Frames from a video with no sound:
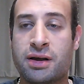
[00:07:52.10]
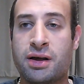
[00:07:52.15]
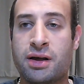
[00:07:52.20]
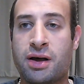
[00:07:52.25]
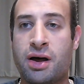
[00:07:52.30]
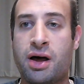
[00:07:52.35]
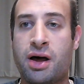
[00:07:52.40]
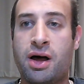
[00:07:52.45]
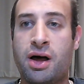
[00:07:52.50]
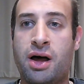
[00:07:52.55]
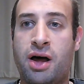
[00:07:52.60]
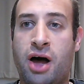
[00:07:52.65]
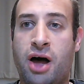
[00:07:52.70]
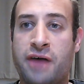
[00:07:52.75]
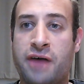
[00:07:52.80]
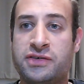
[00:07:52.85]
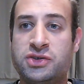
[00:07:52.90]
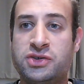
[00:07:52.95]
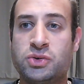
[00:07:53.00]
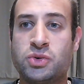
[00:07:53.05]
I've
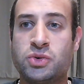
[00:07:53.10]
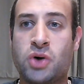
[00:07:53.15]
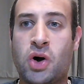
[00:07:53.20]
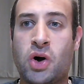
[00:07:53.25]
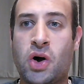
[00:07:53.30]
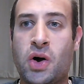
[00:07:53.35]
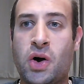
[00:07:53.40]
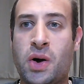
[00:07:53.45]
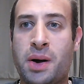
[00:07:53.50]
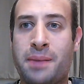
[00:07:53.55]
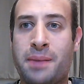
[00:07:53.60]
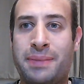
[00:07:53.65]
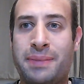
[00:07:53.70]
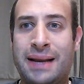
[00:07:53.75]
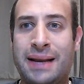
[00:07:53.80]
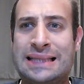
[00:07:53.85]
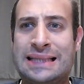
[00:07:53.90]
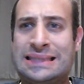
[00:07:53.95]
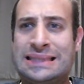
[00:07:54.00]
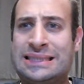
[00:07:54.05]
still got
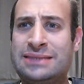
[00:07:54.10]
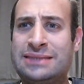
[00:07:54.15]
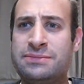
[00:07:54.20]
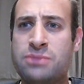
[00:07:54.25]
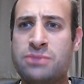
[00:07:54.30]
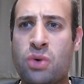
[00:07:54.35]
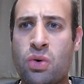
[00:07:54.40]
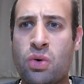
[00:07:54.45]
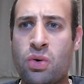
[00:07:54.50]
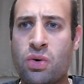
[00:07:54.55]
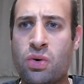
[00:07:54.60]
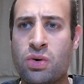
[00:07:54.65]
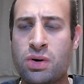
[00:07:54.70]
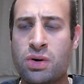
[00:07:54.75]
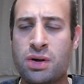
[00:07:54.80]
plenty more